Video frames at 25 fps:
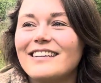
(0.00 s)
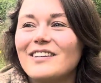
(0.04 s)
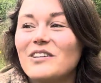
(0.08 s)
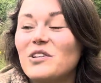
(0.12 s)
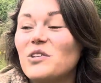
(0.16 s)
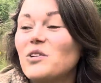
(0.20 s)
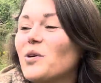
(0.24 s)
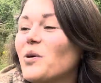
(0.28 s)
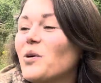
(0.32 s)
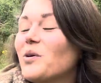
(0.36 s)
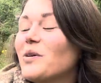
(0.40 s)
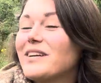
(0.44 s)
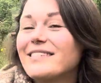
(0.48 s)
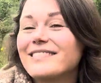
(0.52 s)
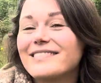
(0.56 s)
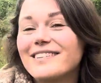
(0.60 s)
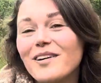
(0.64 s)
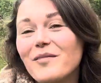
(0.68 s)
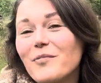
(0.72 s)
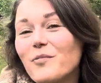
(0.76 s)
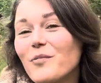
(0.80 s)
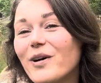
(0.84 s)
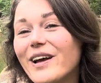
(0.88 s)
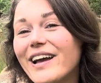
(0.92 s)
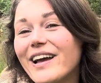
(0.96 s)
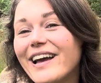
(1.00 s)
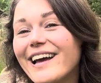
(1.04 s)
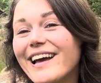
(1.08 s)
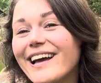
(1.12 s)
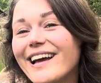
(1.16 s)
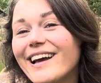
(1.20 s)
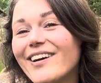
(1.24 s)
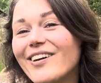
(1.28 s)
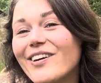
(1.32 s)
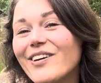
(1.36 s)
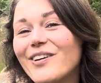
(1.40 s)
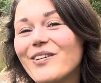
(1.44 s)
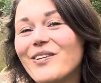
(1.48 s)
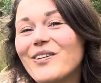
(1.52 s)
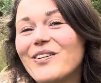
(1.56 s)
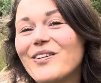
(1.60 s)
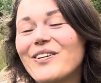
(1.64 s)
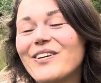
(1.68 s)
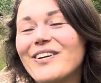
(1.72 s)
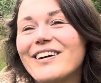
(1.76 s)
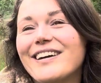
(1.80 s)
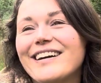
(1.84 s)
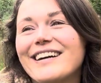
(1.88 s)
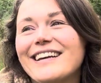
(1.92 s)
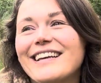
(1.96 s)
going somewhere or,
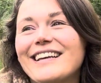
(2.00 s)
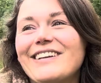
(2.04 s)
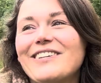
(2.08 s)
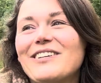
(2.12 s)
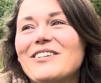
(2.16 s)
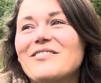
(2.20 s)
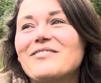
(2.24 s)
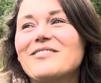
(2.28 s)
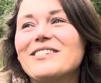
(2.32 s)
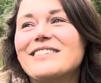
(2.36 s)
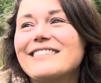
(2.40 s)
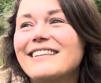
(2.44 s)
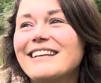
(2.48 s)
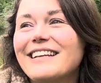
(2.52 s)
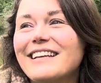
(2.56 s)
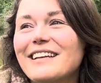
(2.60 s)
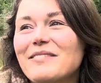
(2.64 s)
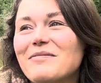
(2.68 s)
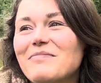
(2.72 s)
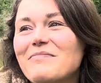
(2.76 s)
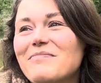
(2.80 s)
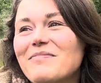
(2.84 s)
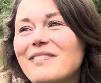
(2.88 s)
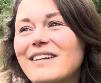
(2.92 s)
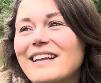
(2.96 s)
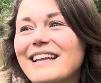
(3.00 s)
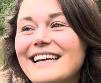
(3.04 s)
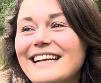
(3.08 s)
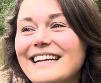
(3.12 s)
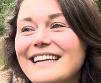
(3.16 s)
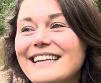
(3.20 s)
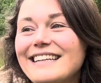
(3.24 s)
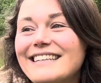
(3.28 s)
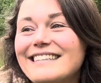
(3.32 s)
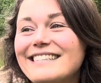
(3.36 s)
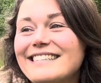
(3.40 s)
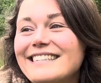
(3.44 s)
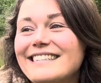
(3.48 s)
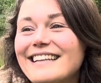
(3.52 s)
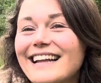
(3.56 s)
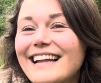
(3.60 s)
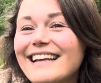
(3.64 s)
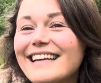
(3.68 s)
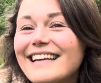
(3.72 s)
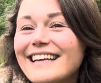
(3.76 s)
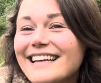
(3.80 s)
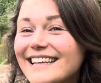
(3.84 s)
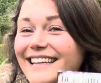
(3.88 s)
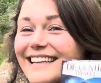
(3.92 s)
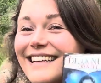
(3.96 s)
you know, visiting a place,
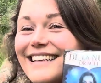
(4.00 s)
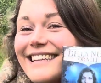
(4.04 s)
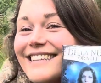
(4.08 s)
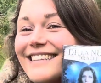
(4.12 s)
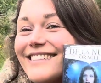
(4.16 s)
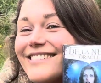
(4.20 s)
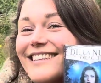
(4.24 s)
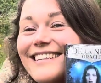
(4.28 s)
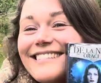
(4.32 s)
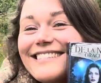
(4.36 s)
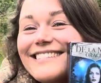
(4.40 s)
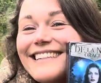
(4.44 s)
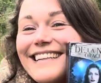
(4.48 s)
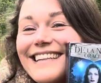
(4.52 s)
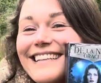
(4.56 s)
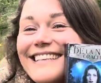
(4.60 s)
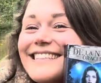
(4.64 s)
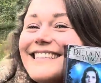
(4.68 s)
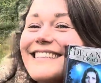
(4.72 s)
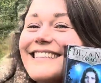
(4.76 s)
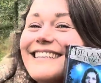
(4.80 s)
like trust it.